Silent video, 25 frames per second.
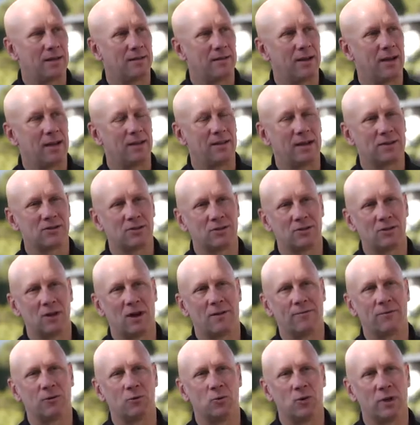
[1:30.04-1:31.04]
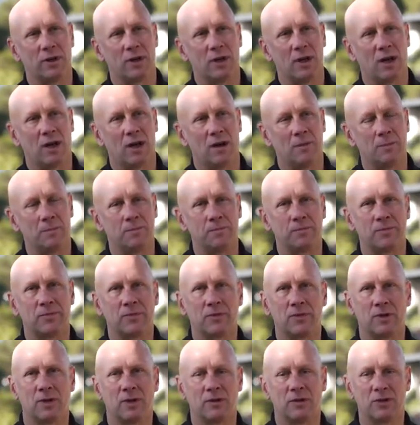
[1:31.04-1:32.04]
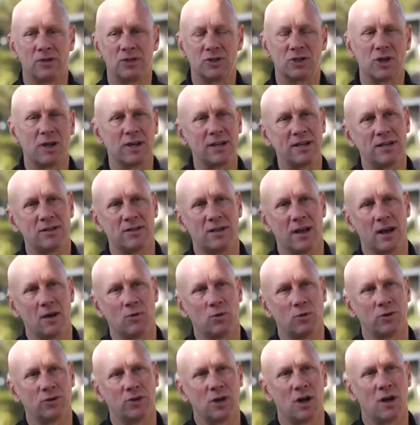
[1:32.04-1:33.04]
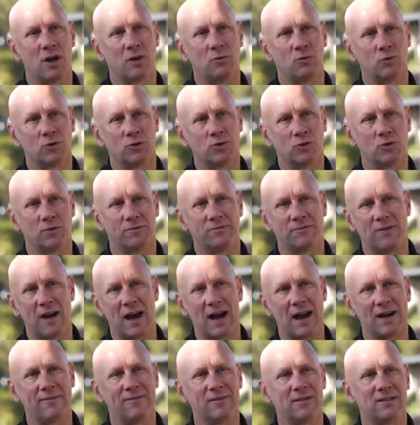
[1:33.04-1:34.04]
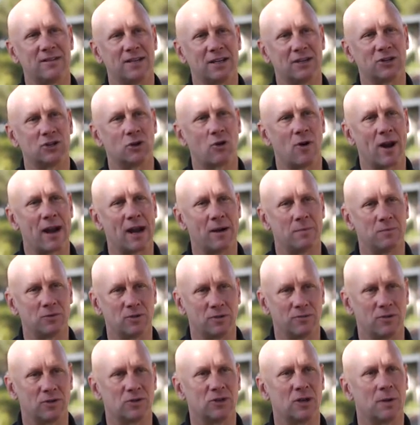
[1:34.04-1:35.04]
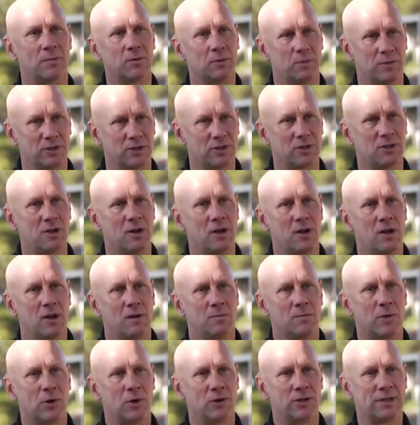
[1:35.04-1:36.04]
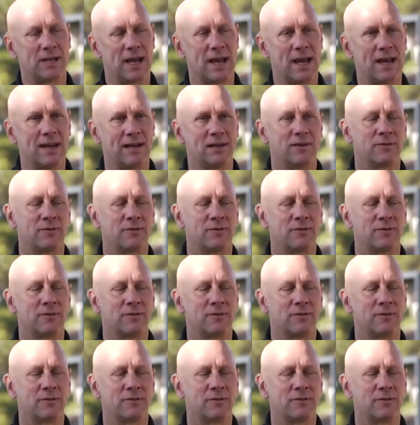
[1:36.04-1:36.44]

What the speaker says: Yeah, that's a tougher one. The studies that were done were sort of 5 and 6 grams of the supplements per day.